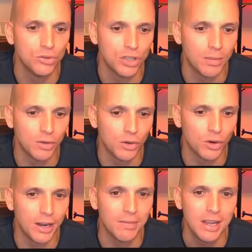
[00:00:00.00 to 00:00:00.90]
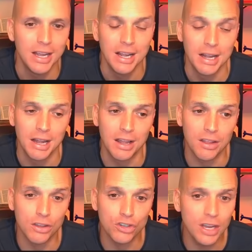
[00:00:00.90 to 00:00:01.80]
some degree.
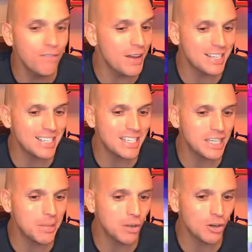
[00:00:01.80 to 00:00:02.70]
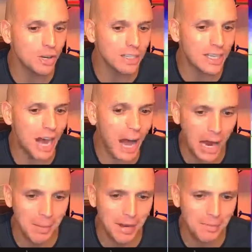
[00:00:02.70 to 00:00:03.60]
The GFS is similar in
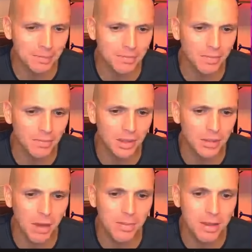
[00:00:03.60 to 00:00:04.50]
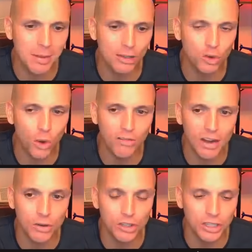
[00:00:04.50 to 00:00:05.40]
timing, maybe about 12
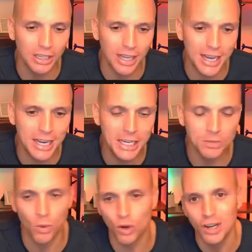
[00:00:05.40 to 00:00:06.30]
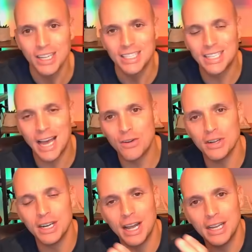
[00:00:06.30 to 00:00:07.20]
hours delayed. It's more
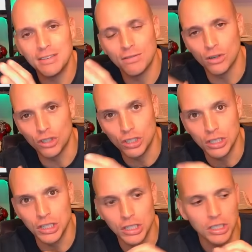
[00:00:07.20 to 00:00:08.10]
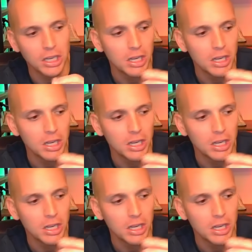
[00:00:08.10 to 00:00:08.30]
Saturday night versus